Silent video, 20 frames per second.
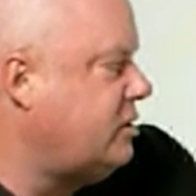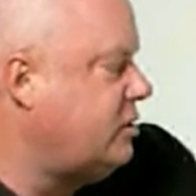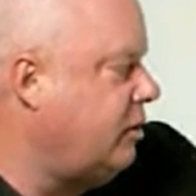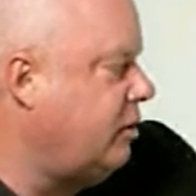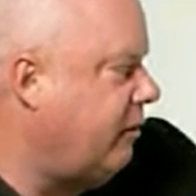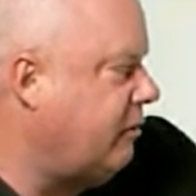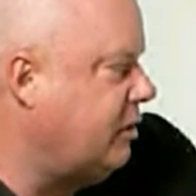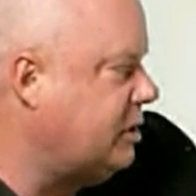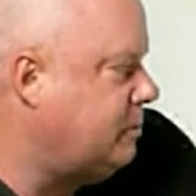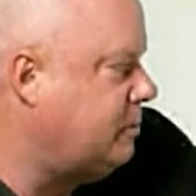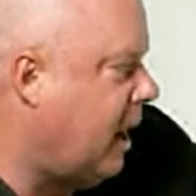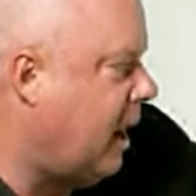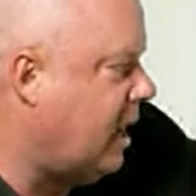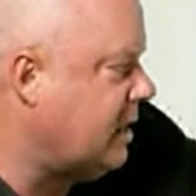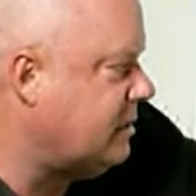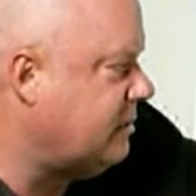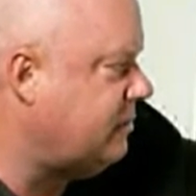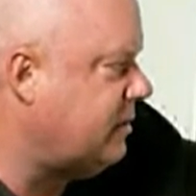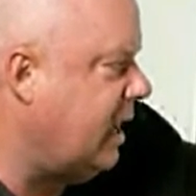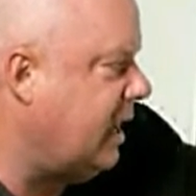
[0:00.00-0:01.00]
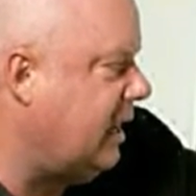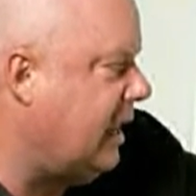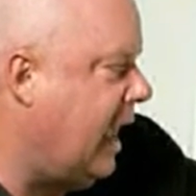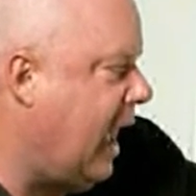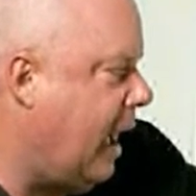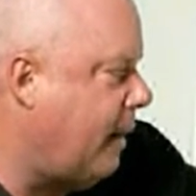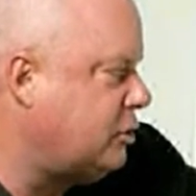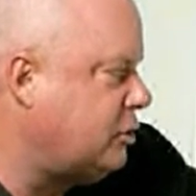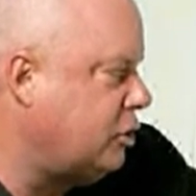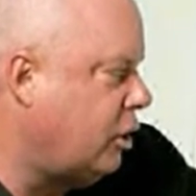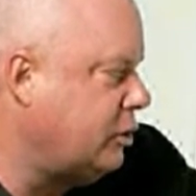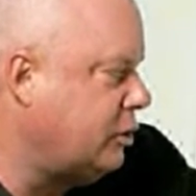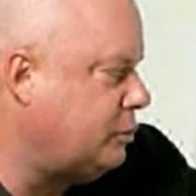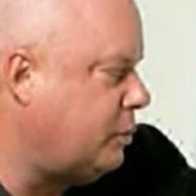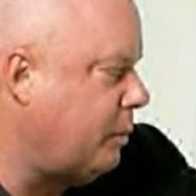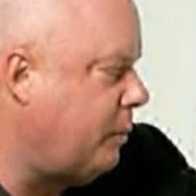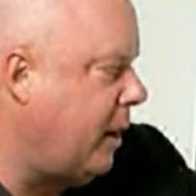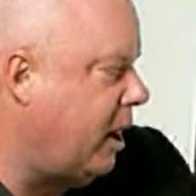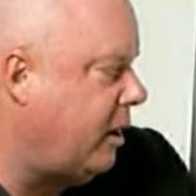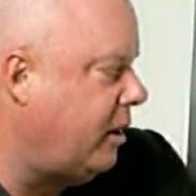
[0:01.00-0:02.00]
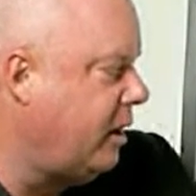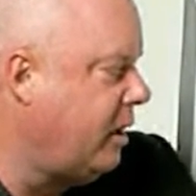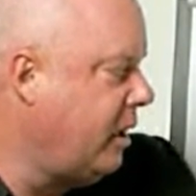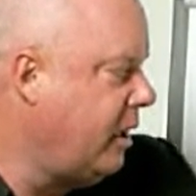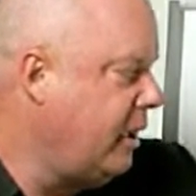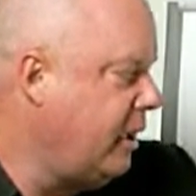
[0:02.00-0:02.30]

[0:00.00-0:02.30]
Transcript: you have these positive daily habits, you're always prepared.